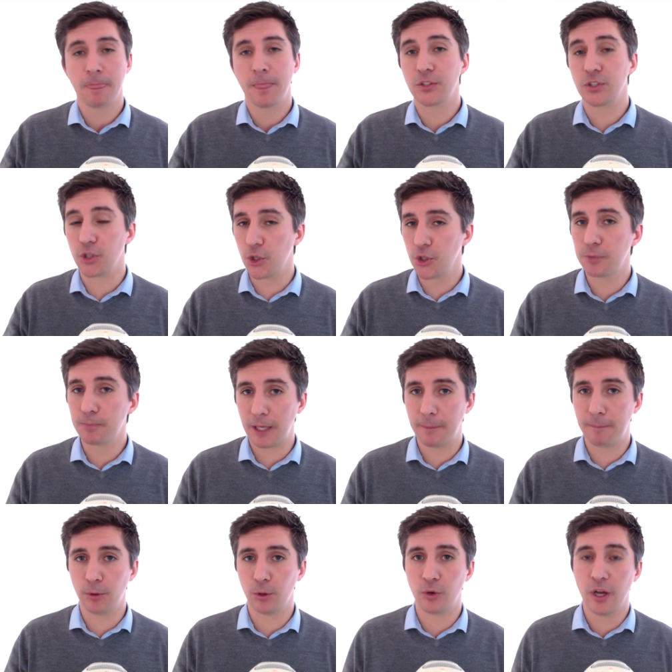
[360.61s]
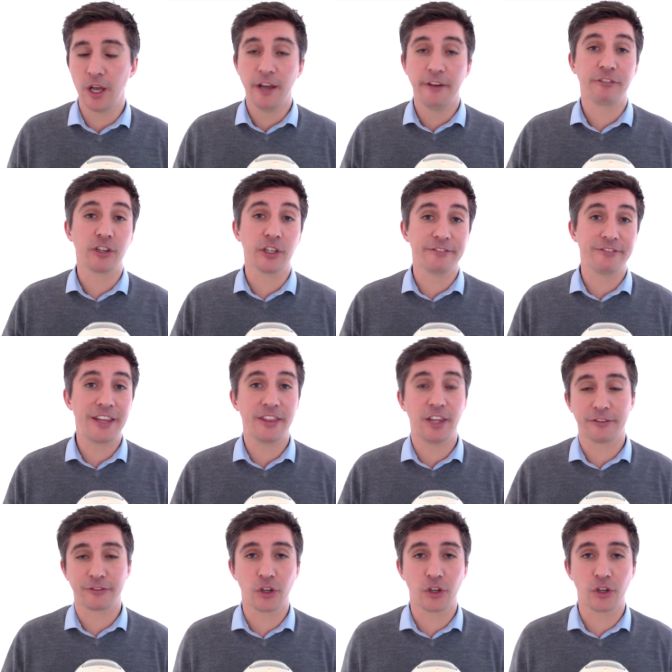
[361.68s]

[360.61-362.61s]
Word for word: to those people for an event that I've